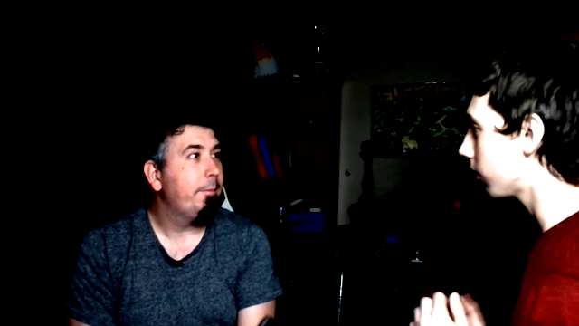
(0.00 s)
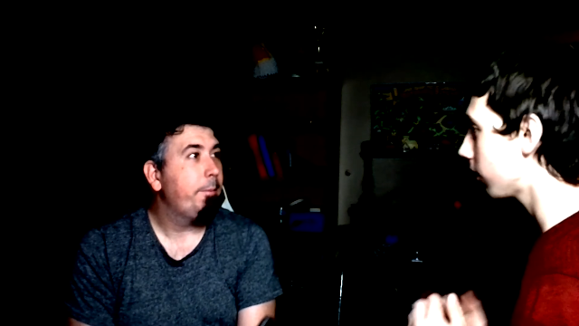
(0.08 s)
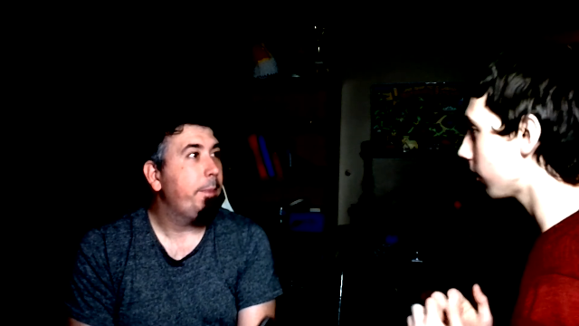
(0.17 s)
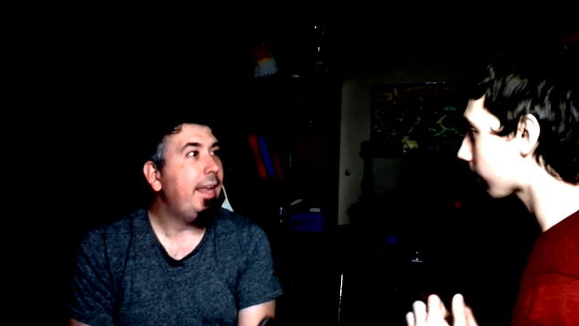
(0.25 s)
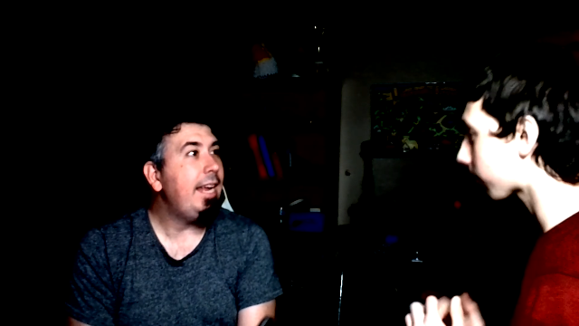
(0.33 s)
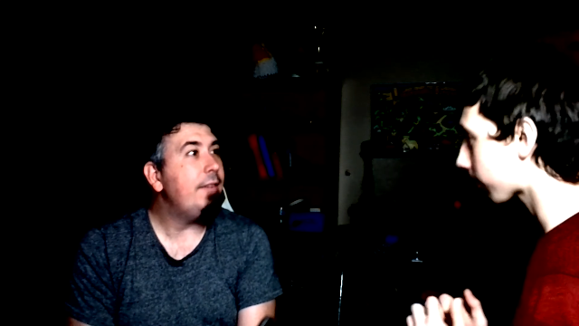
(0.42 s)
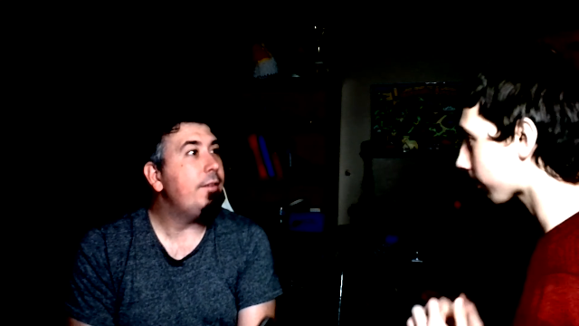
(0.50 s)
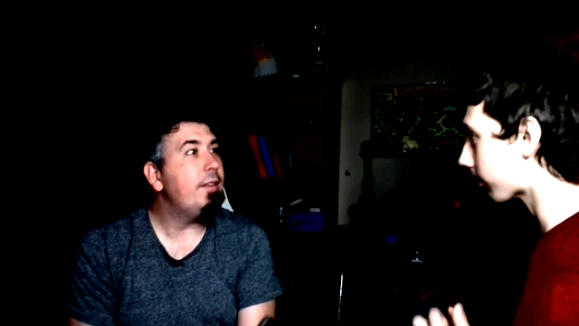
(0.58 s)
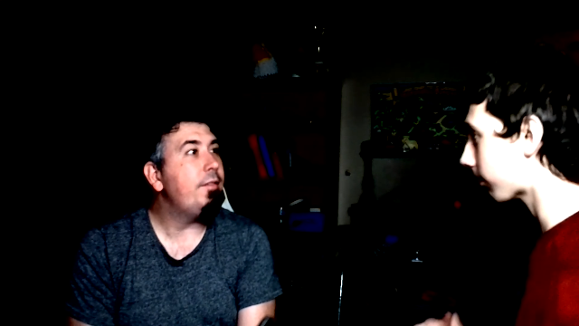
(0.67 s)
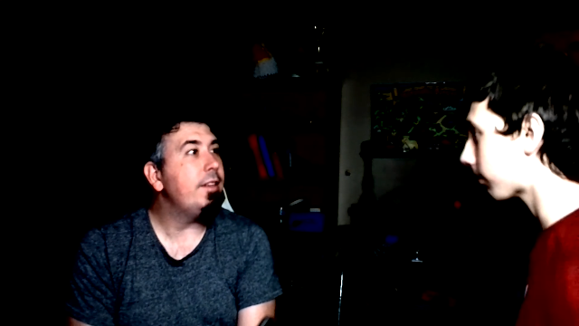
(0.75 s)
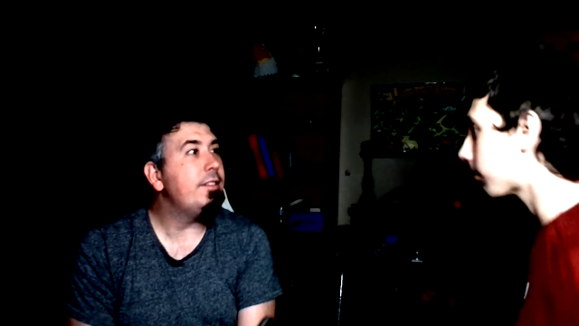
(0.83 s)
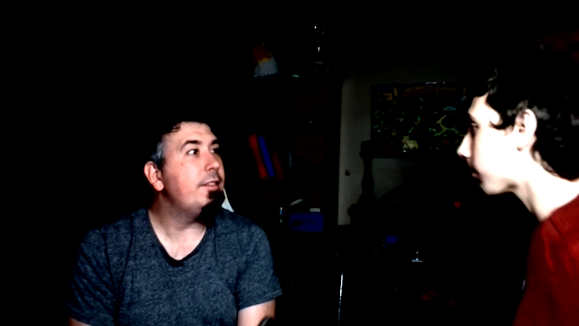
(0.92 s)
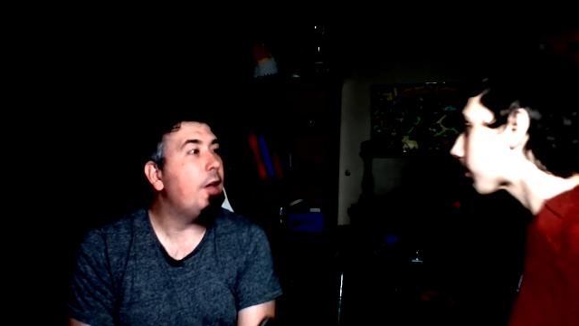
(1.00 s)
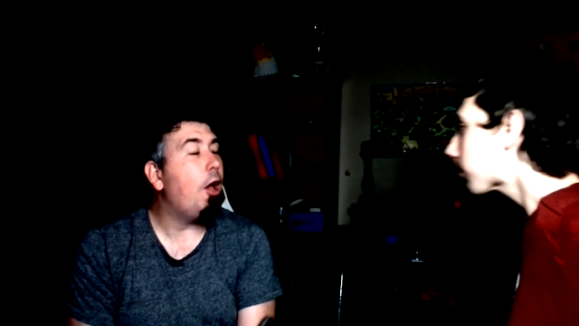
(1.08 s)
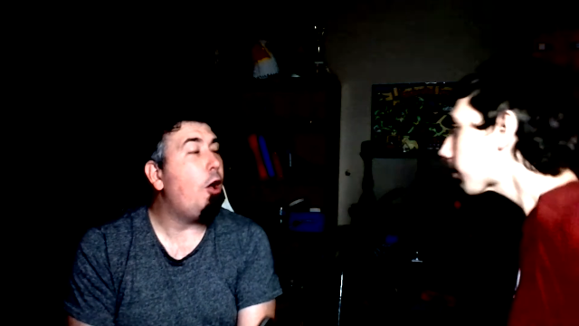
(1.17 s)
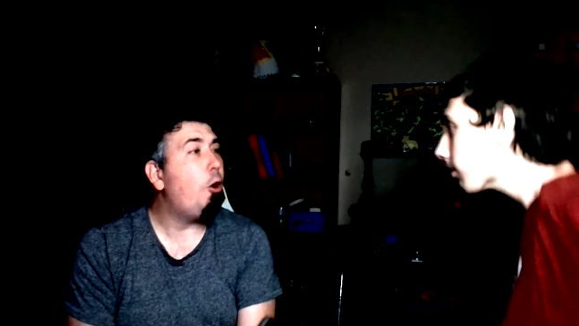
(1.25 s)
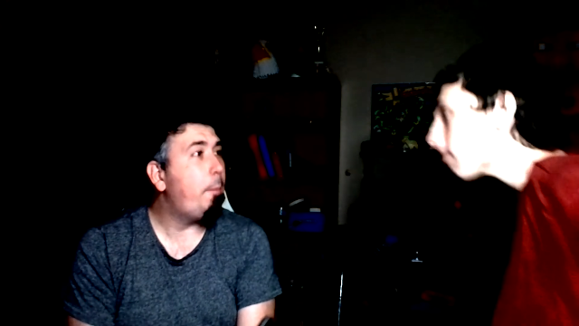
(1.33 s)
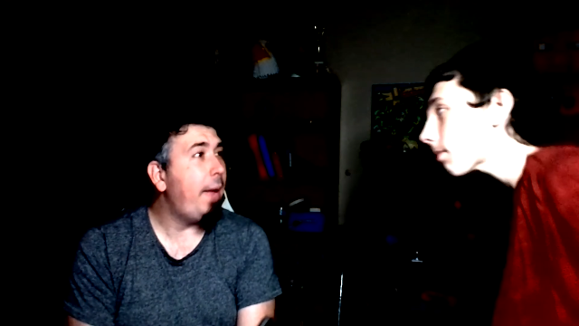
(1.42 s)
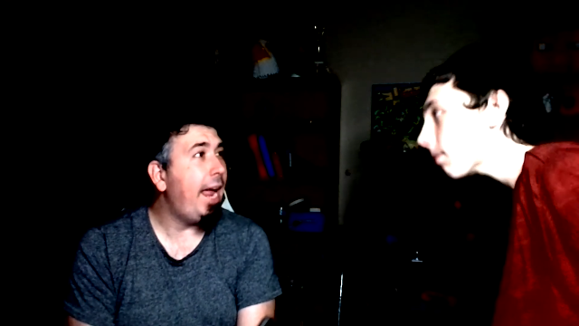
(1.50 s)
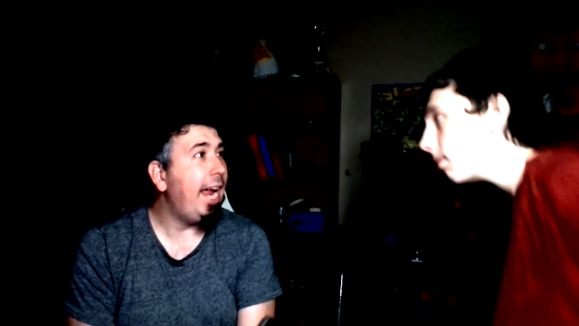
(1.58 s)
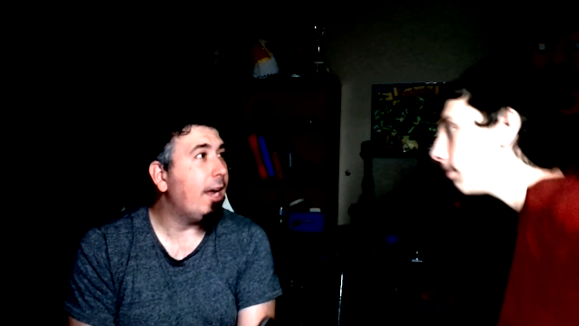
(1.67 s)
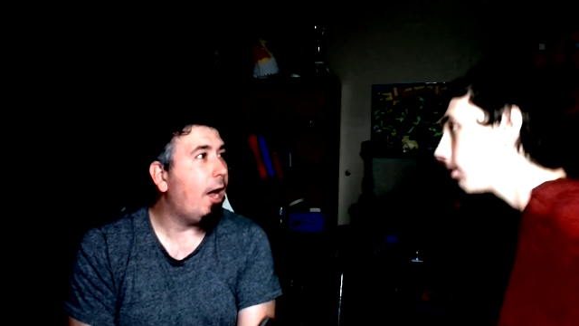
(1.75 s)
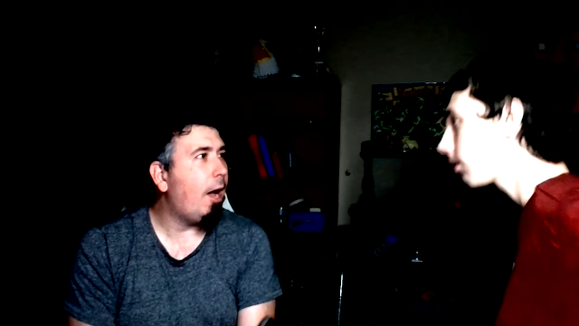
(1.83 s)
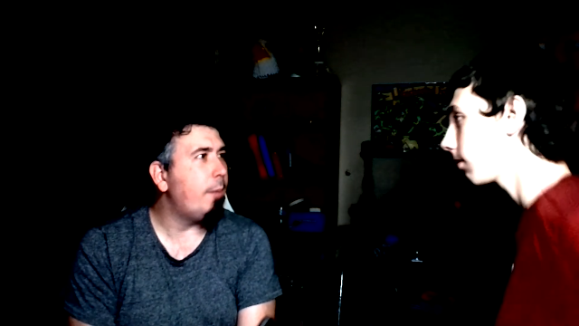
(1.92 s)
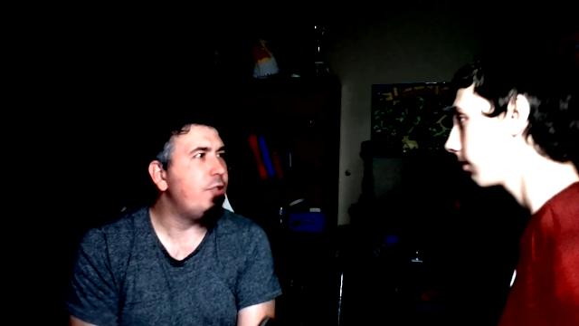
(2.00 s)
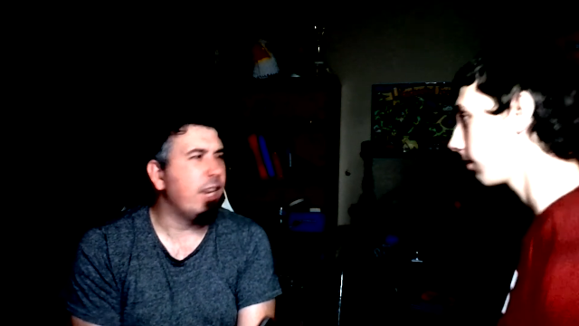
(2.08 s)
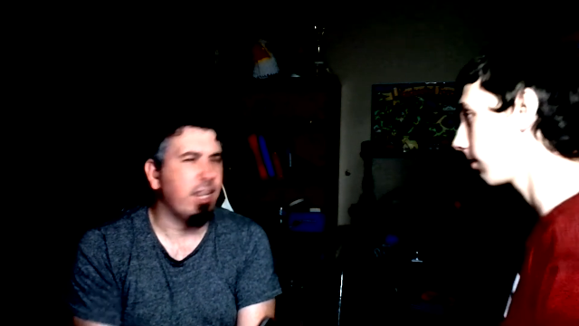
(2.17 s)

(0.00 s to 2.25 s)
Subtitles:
Even if it's an opaque object,